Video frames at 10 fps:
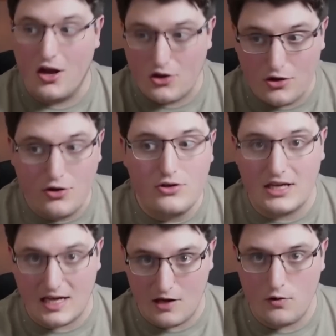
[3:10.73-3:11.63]
could
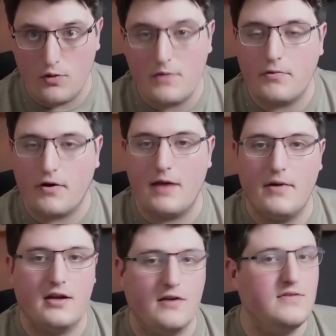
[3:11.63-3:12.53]
kill the
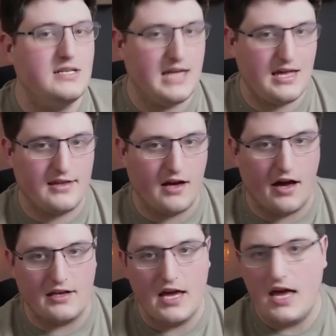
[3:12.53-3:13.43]
Primarch of the Death Guard.